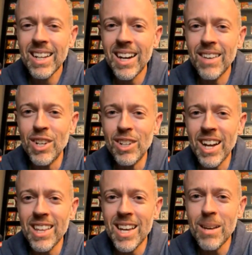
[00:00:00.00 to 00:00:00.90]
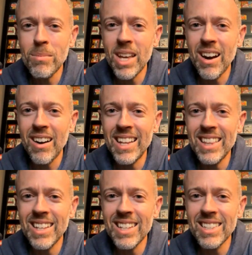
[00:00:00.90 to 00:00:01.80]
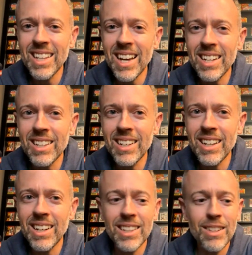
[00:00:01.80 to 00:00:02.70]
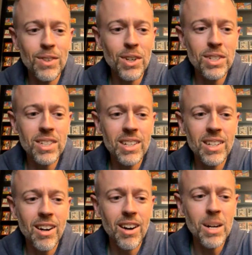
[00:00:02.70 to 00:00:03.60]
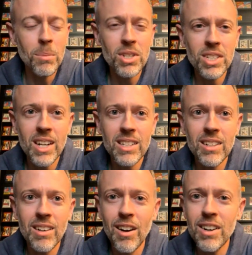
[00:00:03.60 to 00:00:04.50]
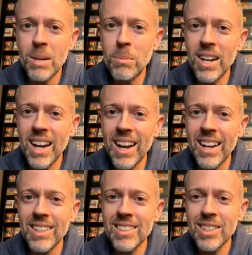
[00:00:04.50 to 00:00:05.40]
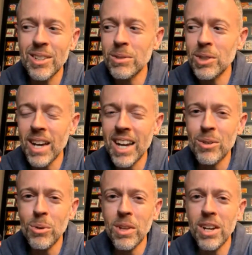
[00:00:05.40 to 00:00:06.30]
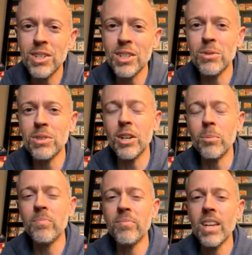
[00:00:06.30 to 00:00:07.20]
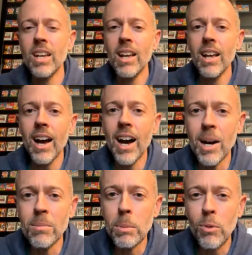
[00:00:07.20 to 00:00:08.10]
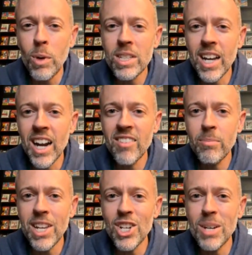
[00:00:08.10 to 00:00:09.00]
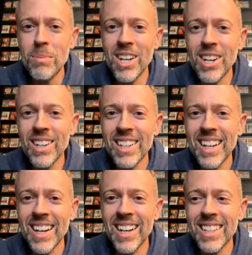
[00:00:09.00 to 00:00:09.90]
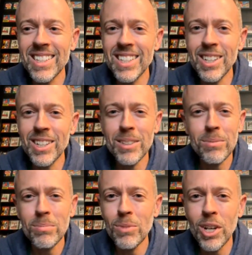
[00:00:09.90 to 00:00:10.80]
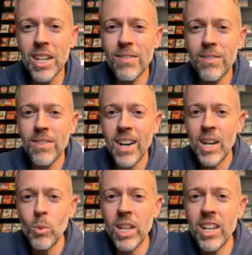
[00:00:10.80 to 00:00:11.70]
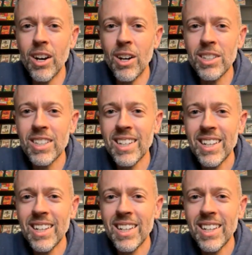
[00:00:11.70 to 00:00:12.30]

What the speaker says: if you collect them, they are in this set in the first card number 6 and card number 9. So kind of cool there too. So but before we sign off, me and Jim here, still looking to find Willie Galt